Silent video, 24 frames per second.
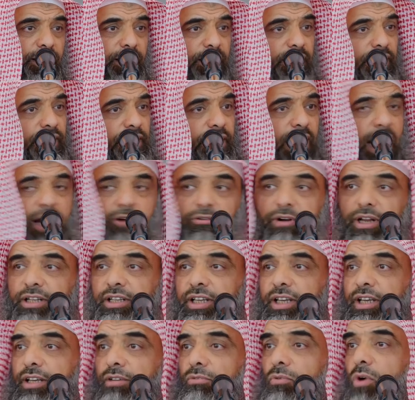he got
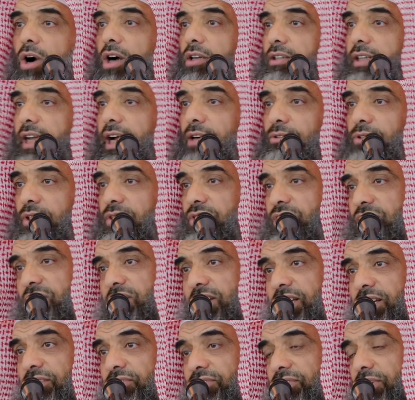ready and walked out
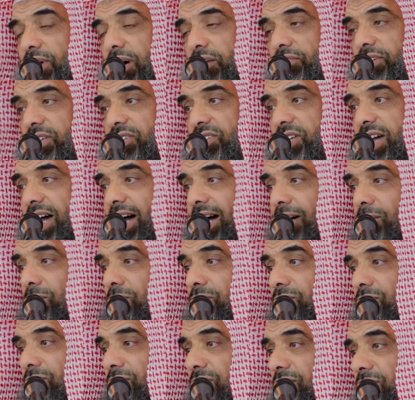of his
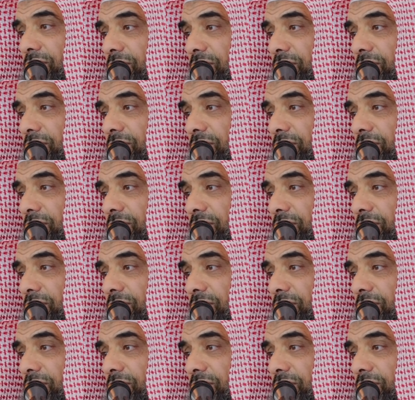house